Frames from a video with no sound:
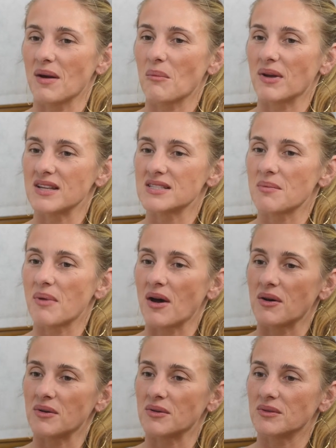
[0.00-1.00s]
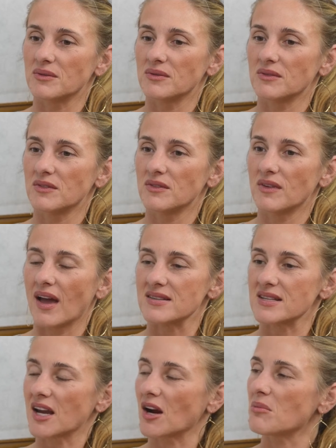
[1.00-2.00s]
But it's about as
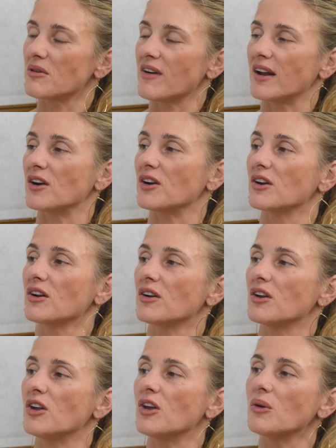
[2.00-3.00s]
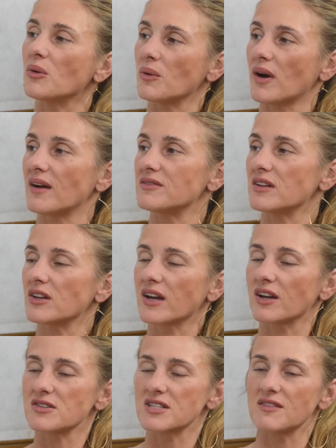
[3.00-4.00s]
a care provider, you have to look
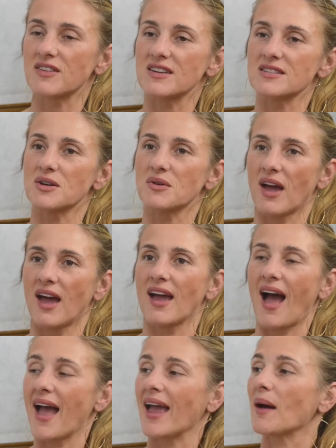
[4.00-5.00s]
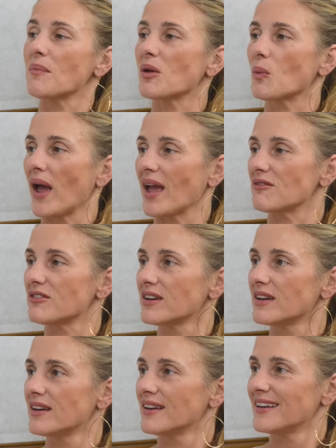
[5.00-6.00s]
at yourself as, okay, I am the wave.
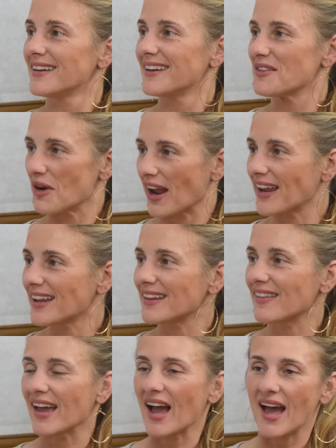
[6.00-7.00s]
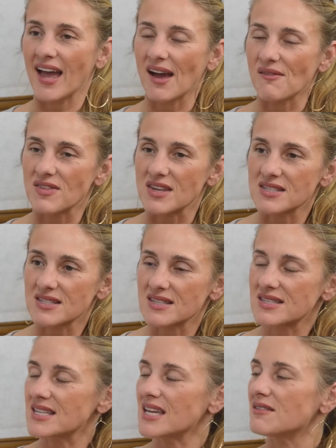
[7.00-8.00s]
Right? Like, I have this
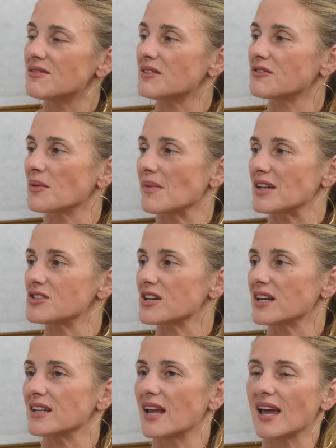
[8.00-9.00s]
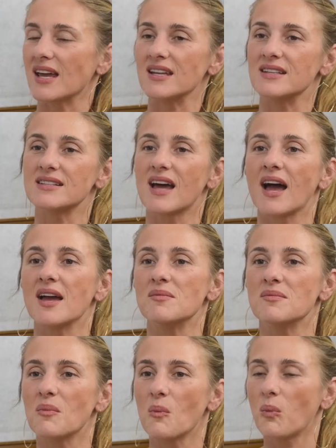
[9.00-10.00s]
sea of information and
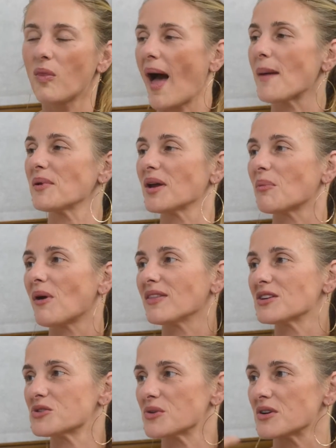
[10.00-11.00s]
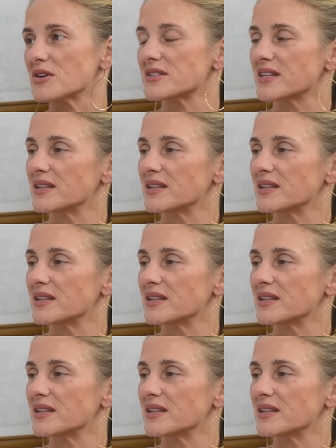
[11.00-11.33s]
I'm lapping upon the shores